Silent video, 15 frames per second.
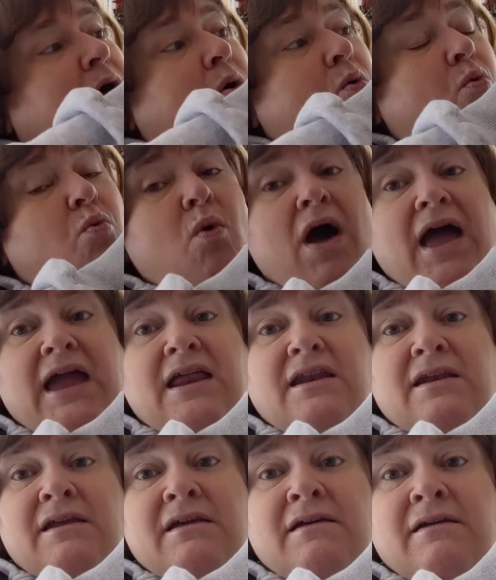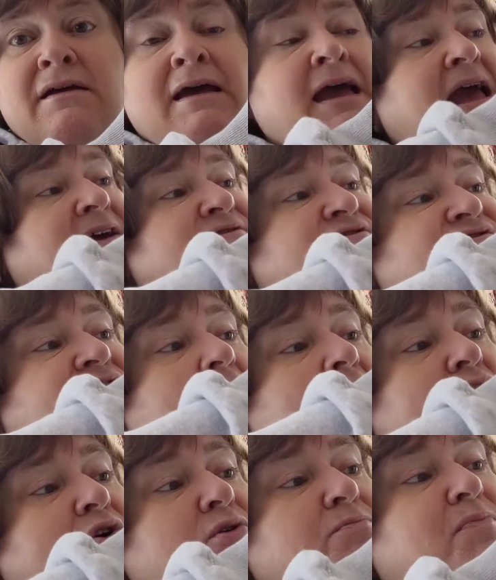a 1
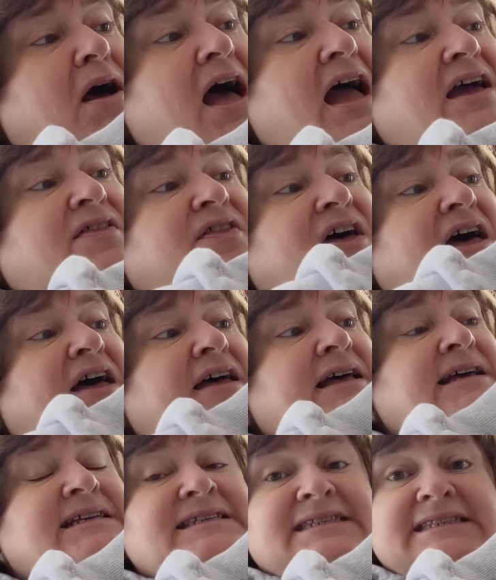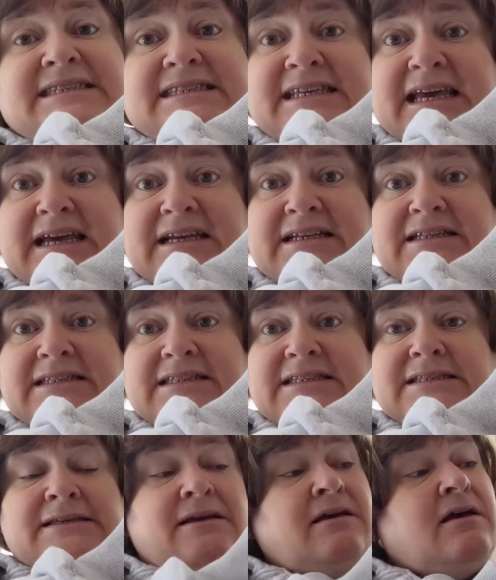followed by the
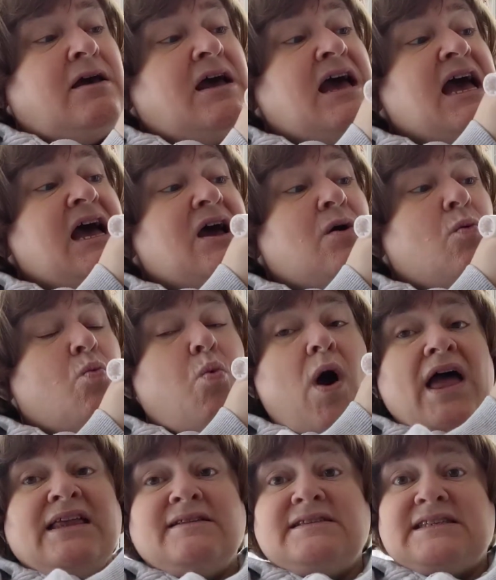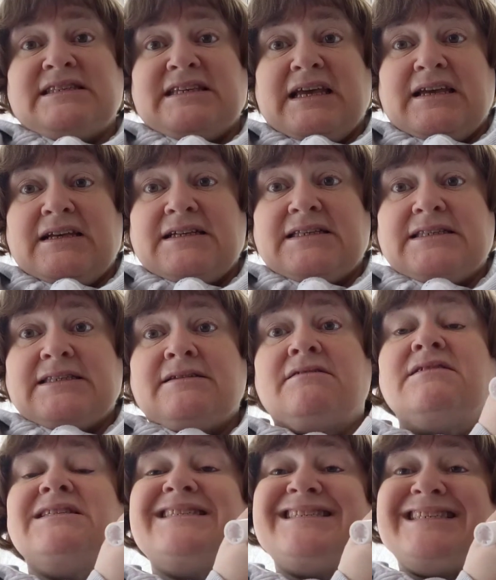6. 1, 6,
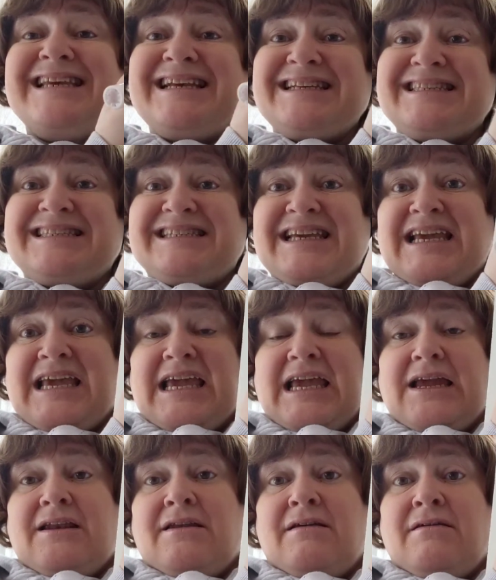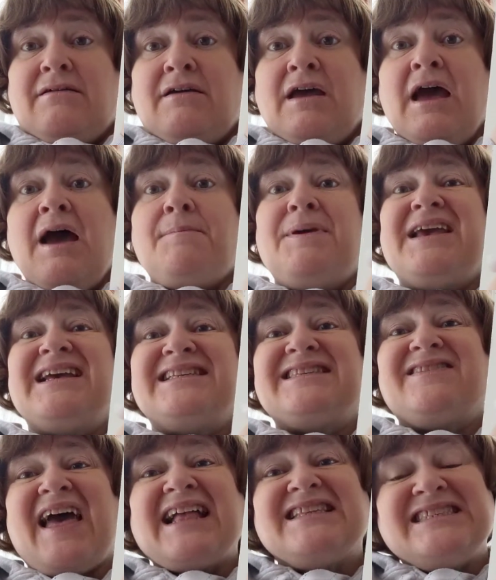16. Because
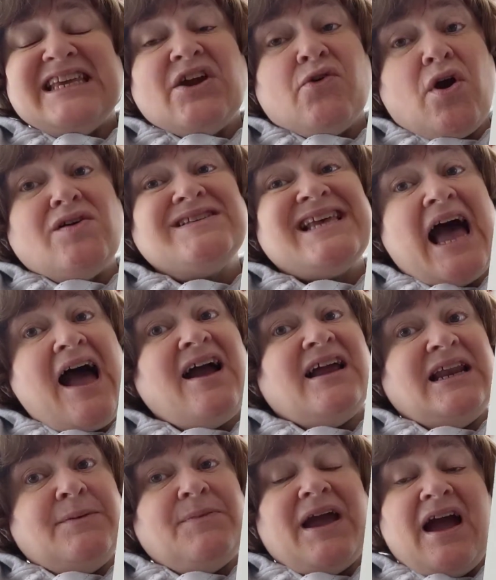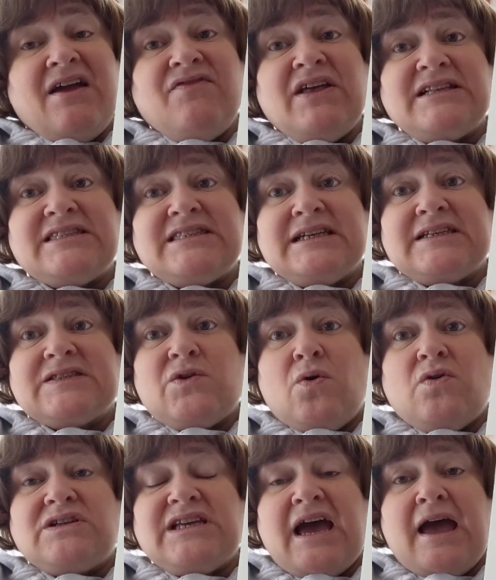that 0 is hiding behind that 6 the
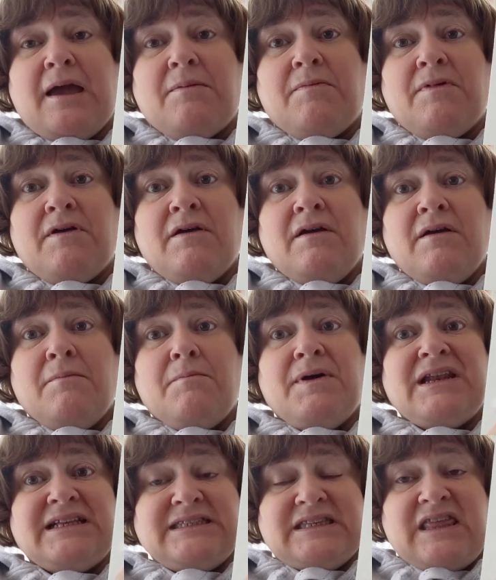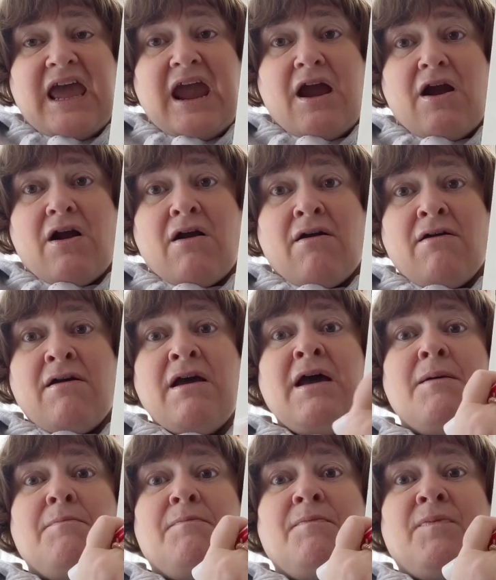whole time. But it's there.
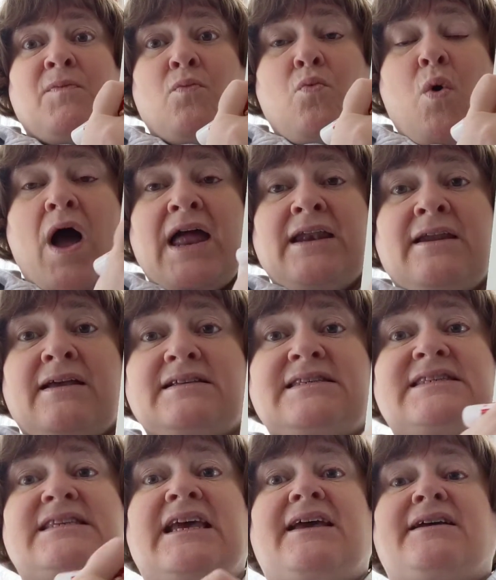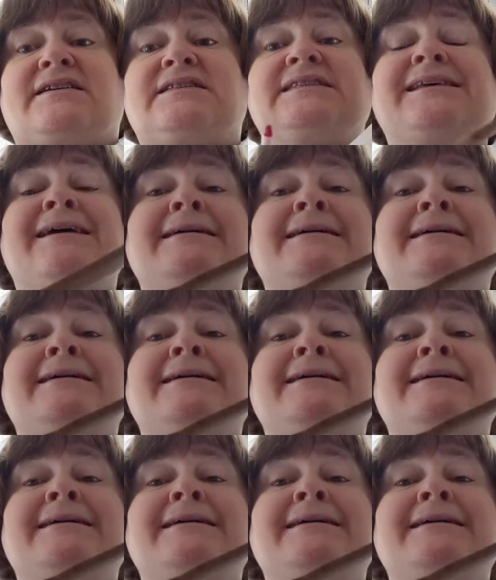1, 6,